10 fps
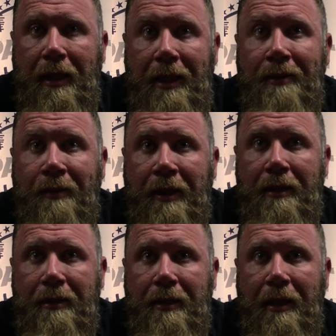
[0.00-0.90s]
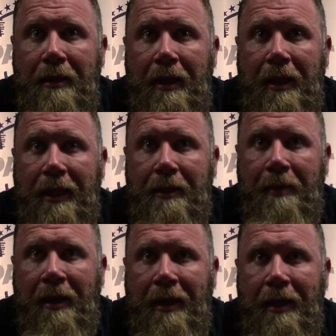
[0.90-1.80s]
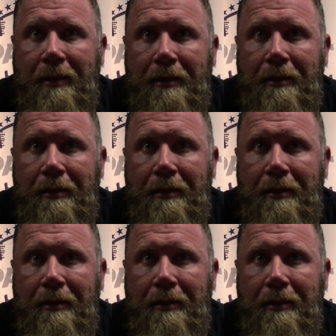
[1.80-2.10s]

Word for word: he's the one that said you liked the podcast?